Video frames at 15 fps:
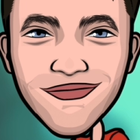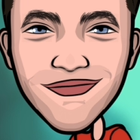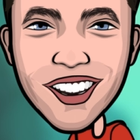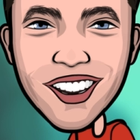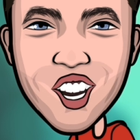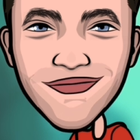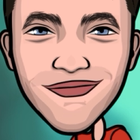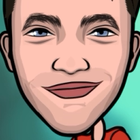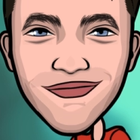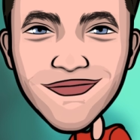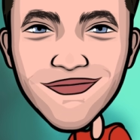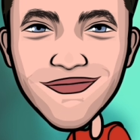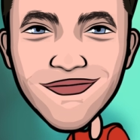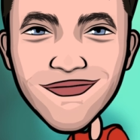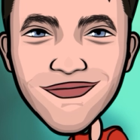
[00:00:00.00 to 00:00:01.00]
Hello.
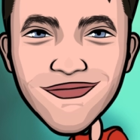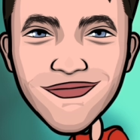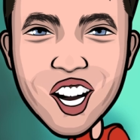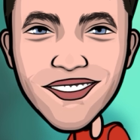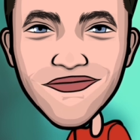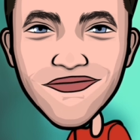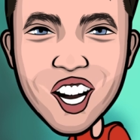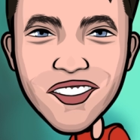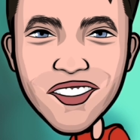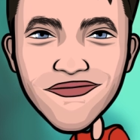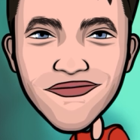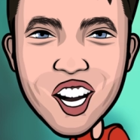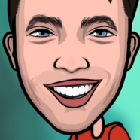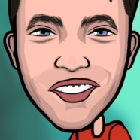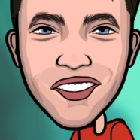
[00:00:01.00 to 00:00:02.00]
Welcome to
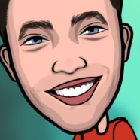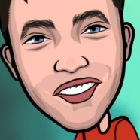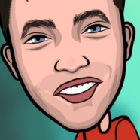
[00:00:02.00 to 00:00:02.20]
Convince the